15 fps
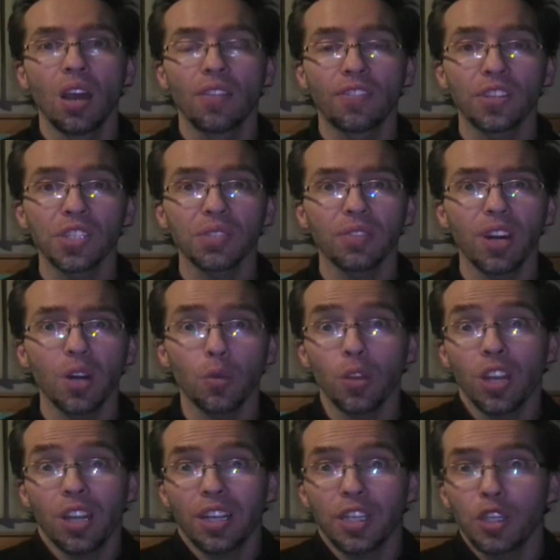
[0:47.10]
First of all,
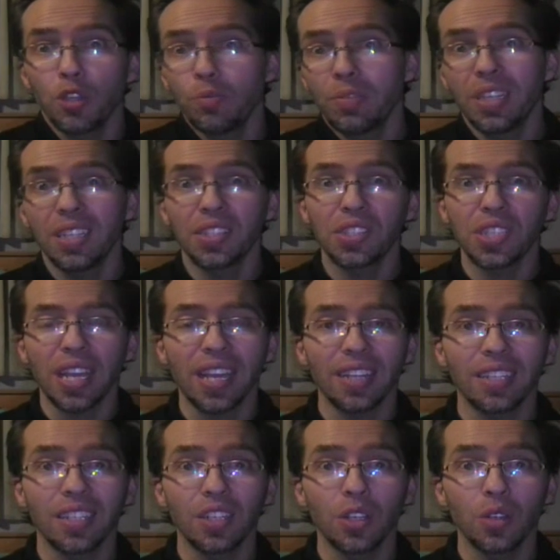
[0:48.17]
we're humans,
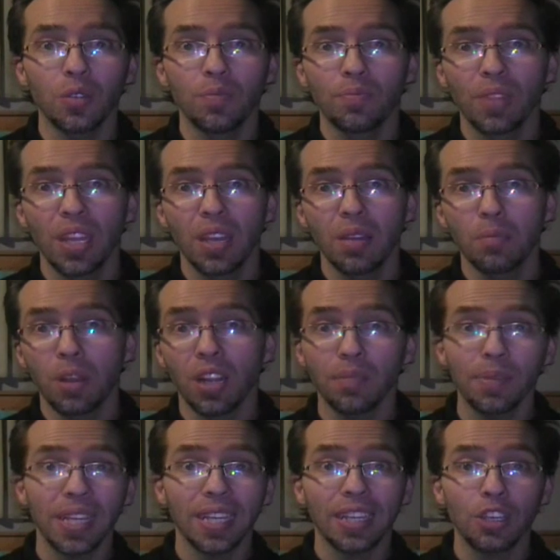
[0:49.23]
and you know part of
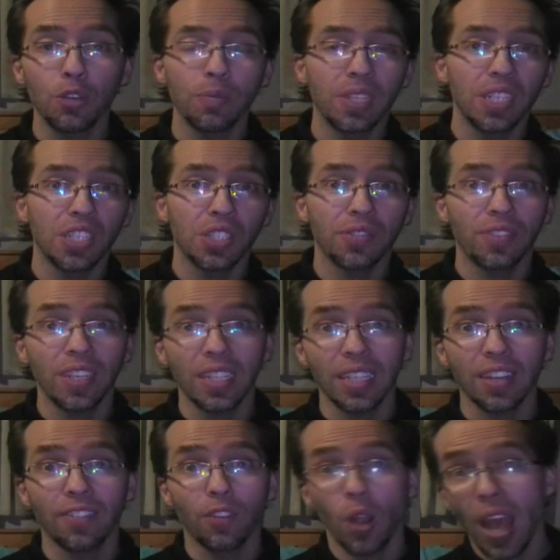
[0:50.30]
being human is
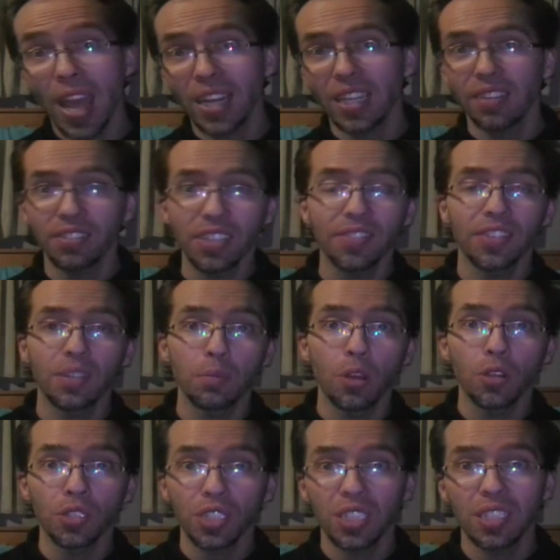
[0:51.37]
feeling a variety of different
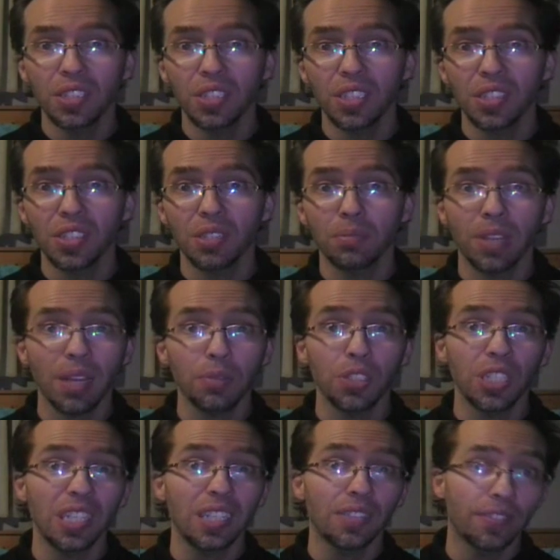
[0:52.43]
emotions and sometimes
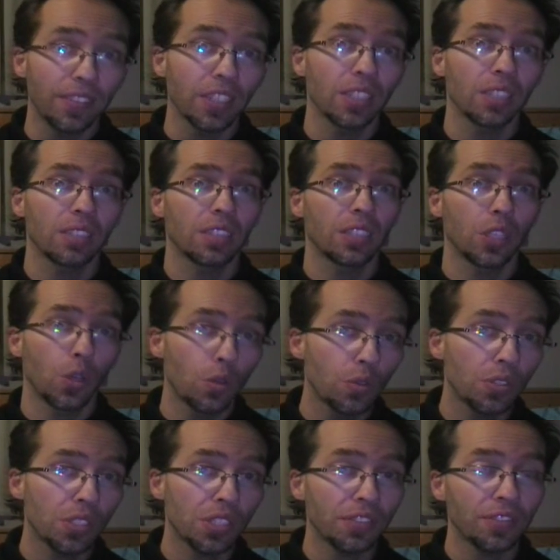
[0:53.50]
you need to feel the
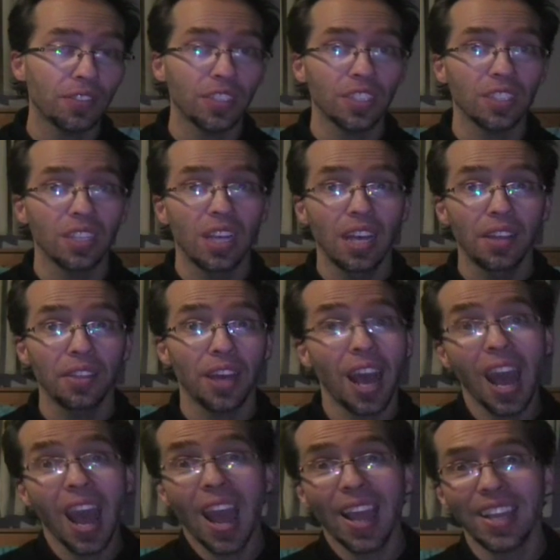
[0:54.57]
lows to feel the
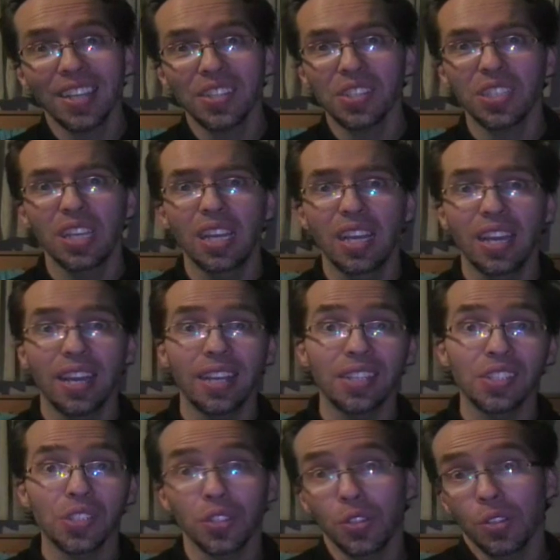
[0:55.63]
highs
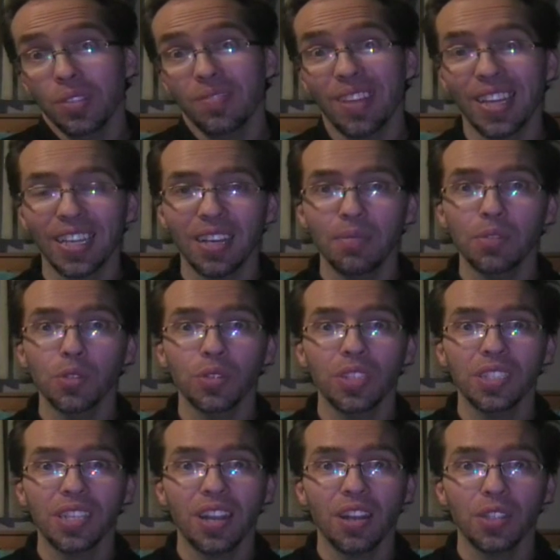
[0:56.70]
and so that comes with
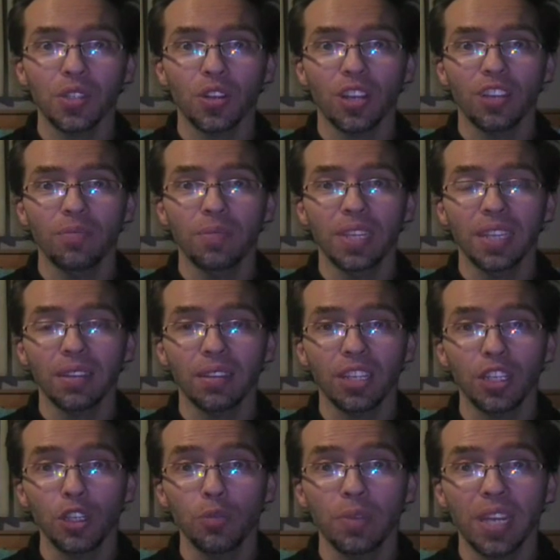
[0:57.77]
the territory of being
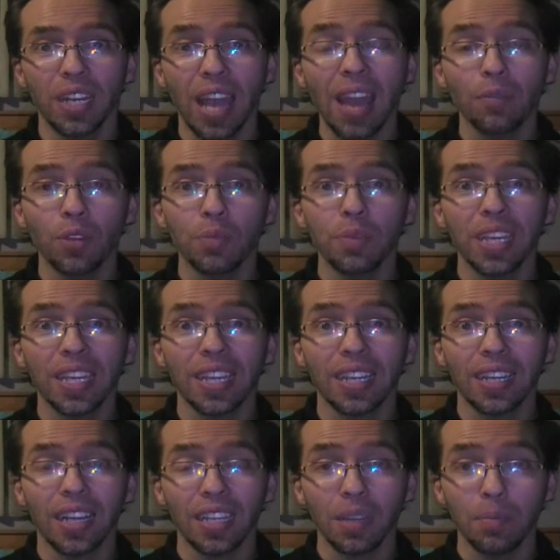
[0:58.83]
human and with being a, a